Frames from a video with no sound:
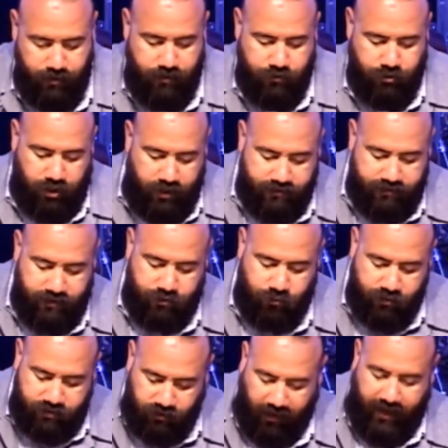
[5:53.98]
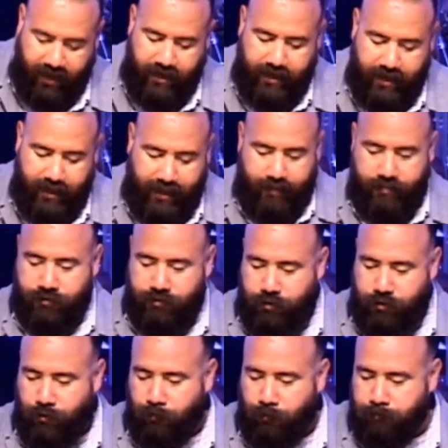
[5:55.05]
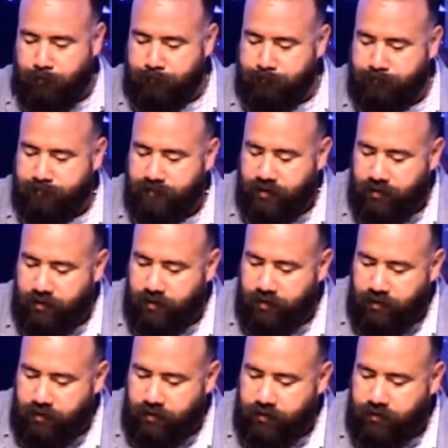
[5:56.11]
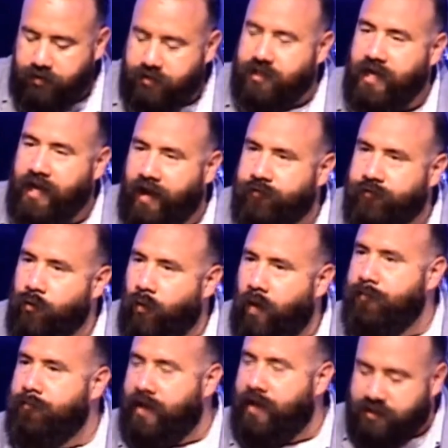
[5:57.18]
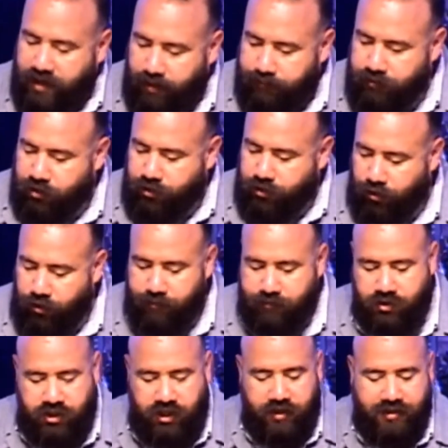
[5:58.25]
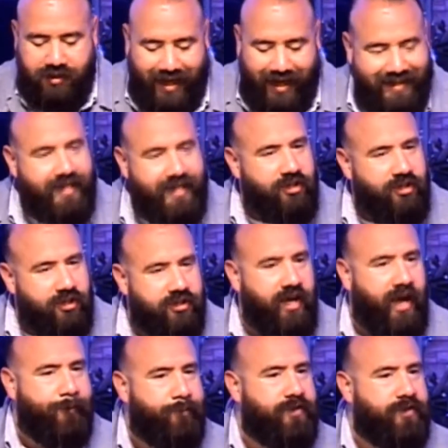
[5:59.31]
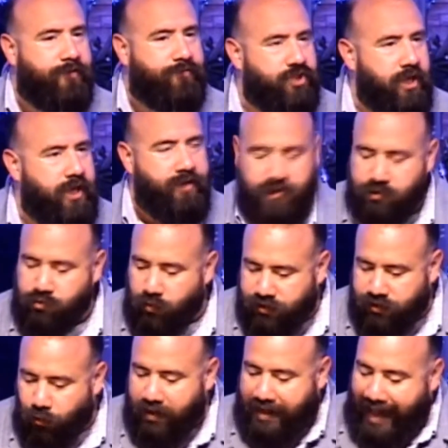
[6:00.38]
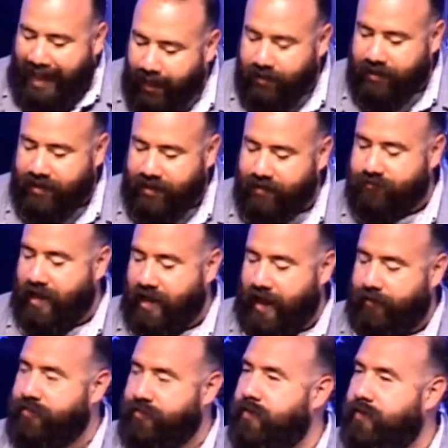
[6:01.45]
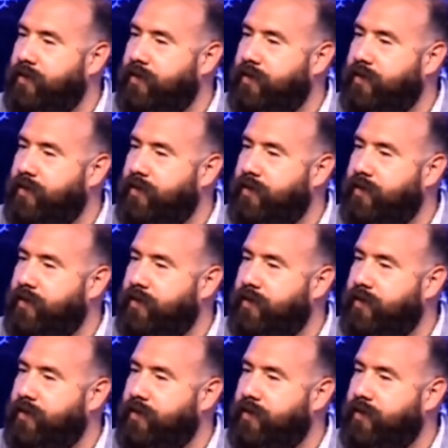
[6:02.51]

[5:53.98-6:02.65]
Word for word: Jesus was laid in the tomb. You see, everyone must come to terms, just like these disciples of Jesus, with the reality of death.